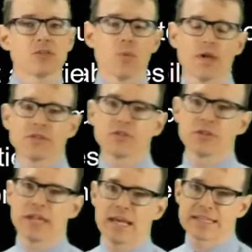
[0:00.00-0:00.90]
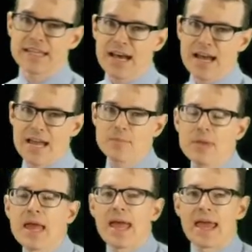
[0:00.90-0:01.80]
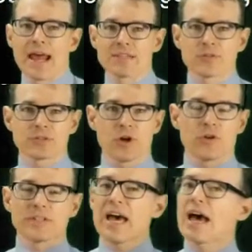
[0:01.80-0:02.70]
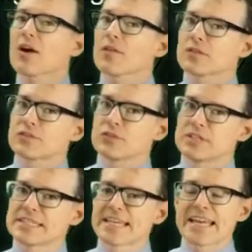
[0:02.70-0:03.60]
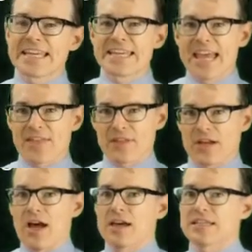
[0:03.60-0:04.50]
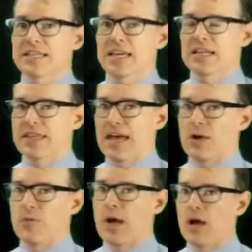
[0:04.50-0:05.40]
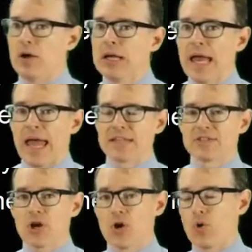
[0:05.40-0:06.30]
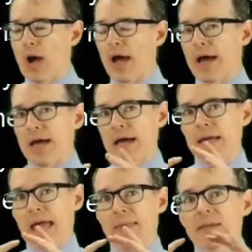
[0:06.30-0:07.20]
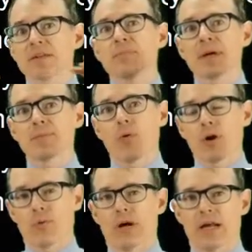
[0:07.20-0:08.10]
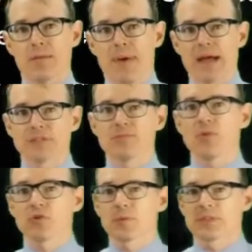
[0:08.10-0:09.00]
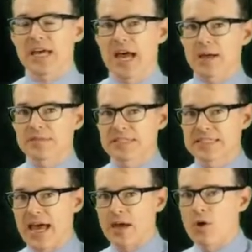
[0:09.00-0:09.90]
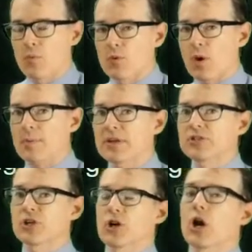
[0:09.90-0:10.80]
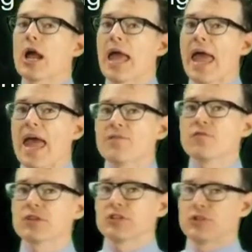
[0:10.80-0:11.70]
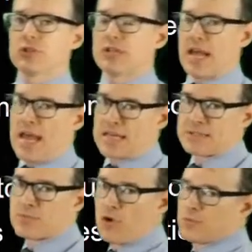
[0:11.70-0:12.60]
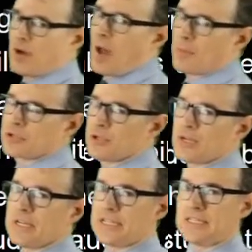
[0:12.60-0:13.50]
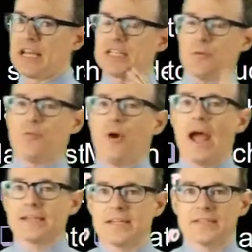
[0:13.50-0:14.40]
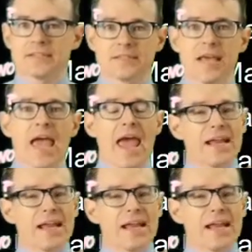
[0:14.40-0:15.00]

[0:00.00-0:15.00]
one student at a time, and as a result, not all the students get the content that well. And so, and that's a big point we're going to come back to multiple times, is that we want to make sure every student has multiple opportunities to practice. And